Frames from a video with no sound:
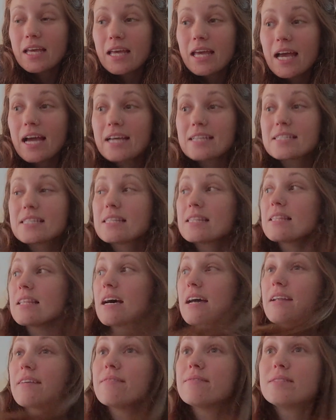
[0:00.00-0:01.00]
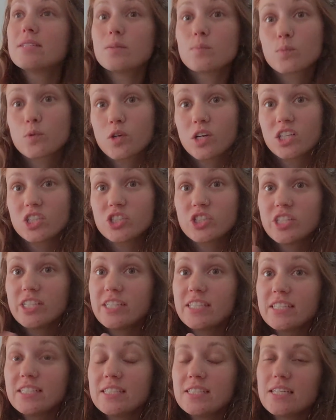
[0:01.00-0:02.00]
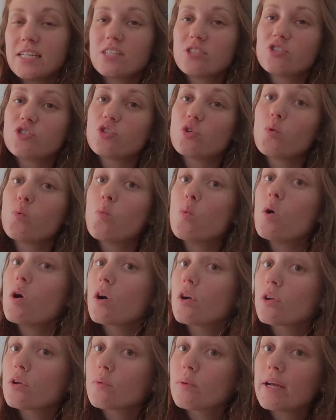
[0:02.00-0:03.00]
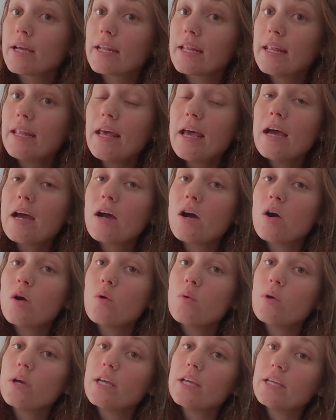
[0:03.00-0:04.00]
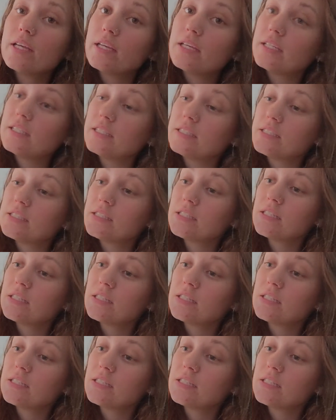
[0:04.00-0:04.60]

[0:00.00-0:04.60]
has a lot of depressions, and so water right now is